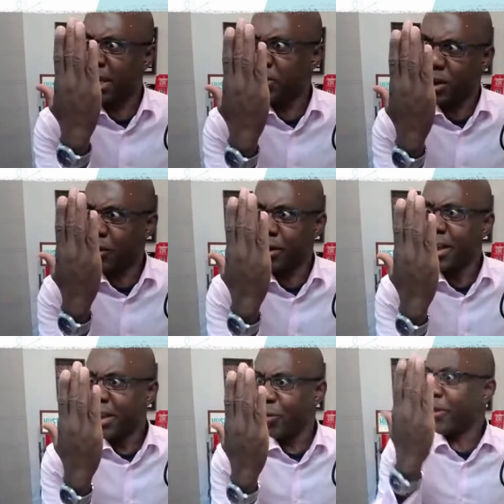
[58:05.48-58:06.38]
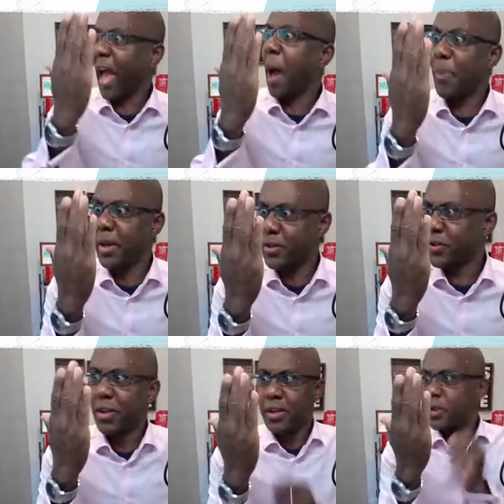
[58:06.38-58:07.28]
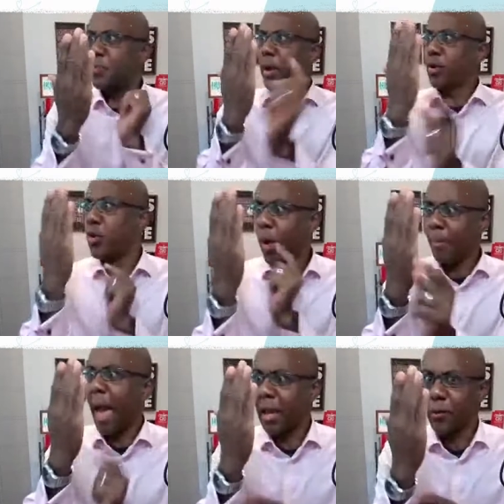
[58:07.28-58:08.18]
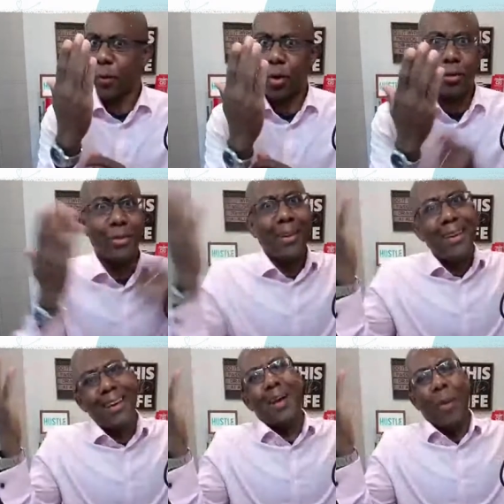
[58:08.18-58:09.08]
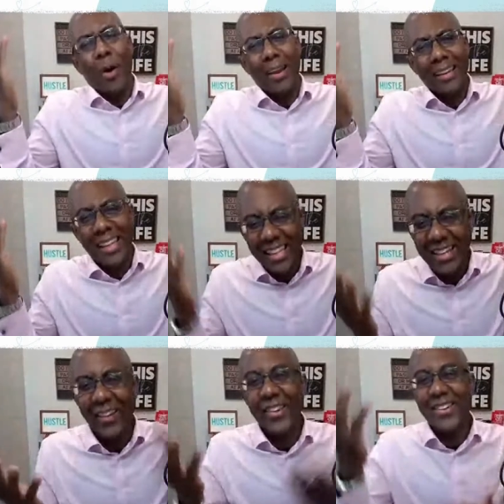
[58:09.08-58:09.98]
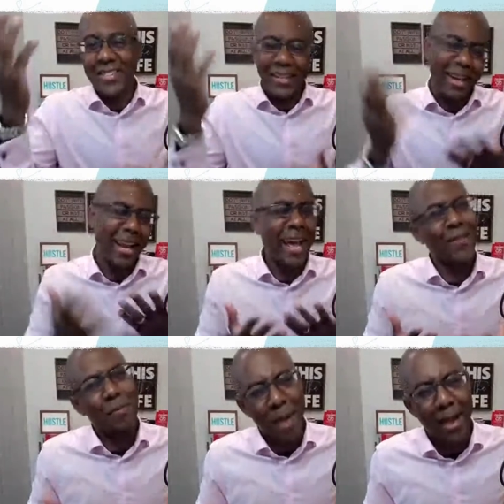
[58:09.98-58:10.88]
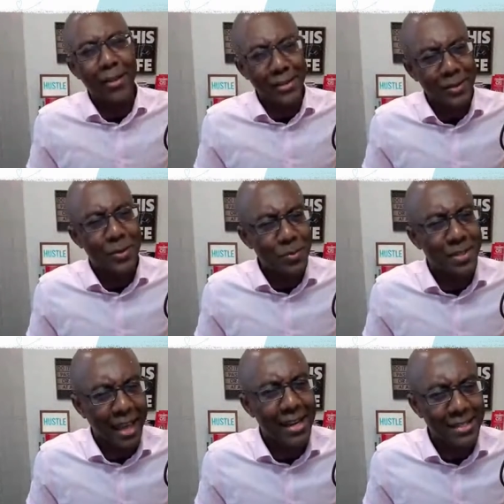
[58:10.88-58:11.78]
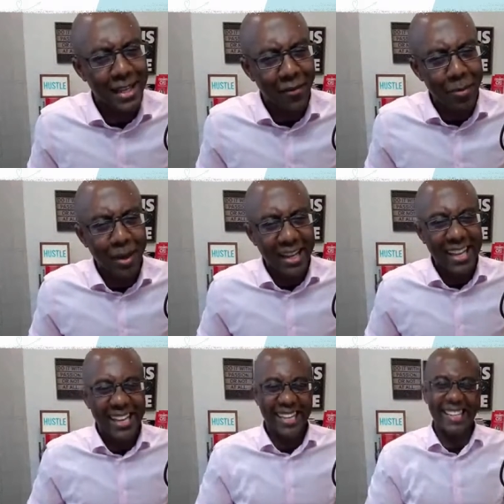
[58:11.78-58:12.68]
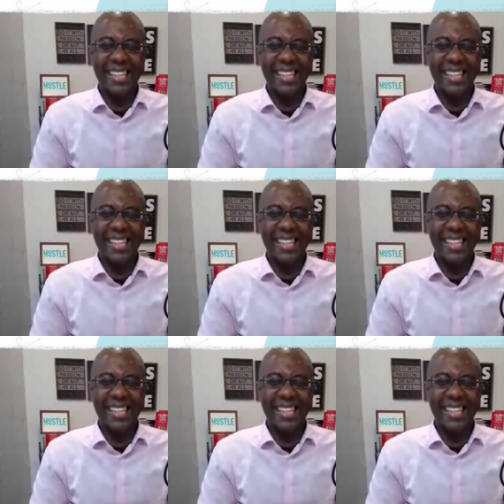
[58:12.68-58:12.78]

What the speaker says: at each other with happiness, spittles going back and forth. Come on. You got to have a balance and some sanity, everybody.